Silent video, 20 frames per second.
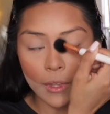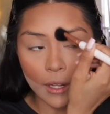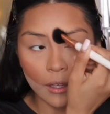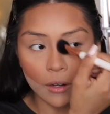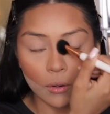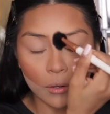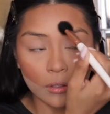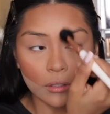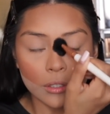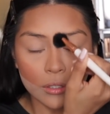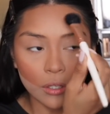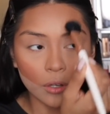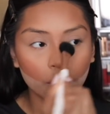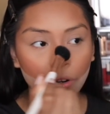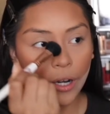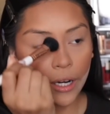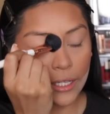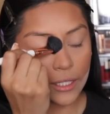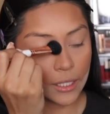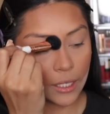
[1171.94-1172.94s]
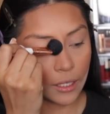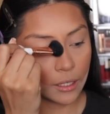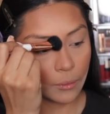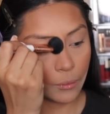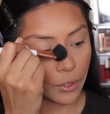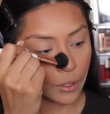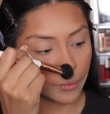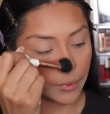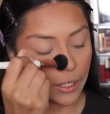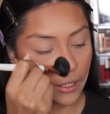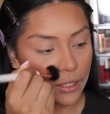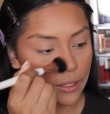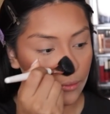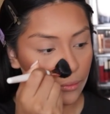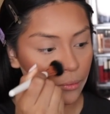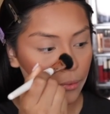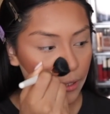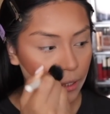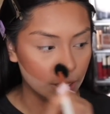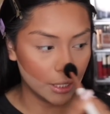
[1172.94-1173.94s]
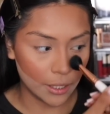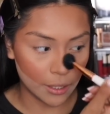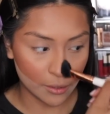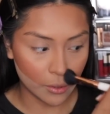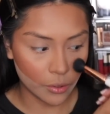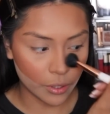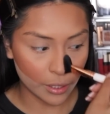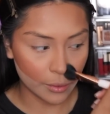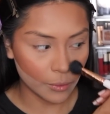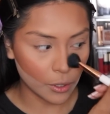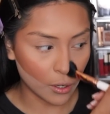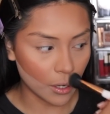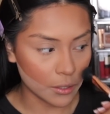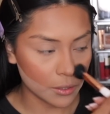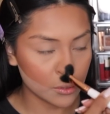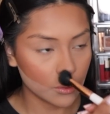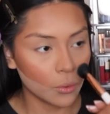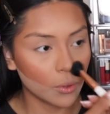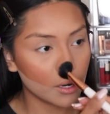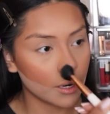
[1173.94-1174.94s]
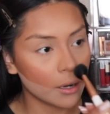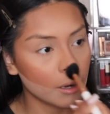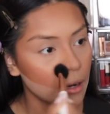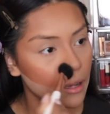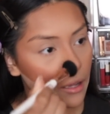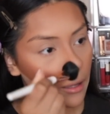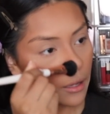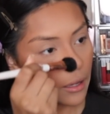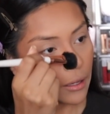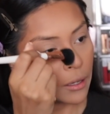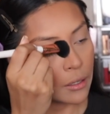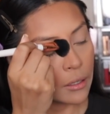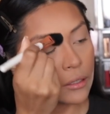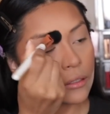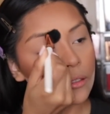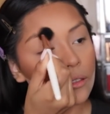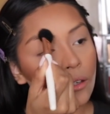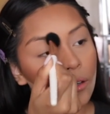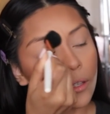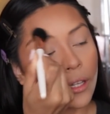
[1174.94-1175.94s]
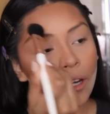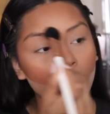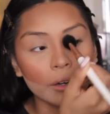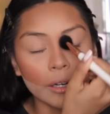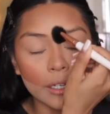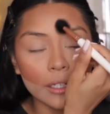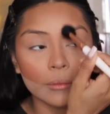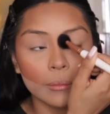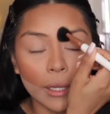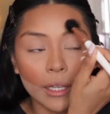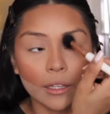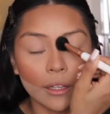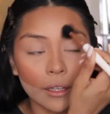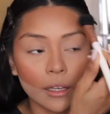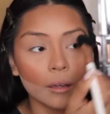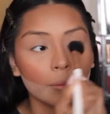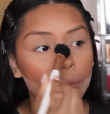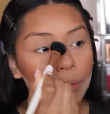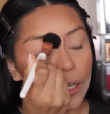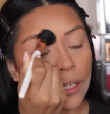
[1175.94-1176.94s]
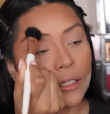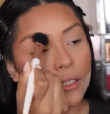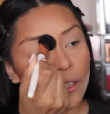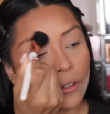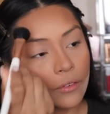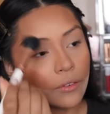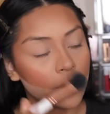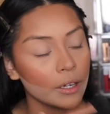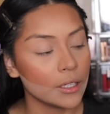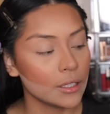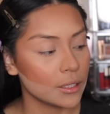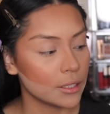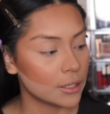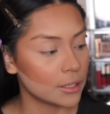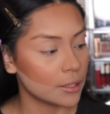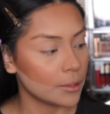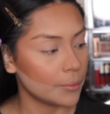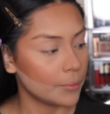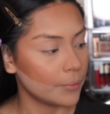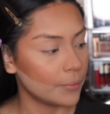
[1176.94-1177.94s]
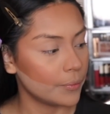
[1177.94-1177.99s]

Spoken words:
I don't go so crazy anymore because we did cream contour. So that already made like a big difference.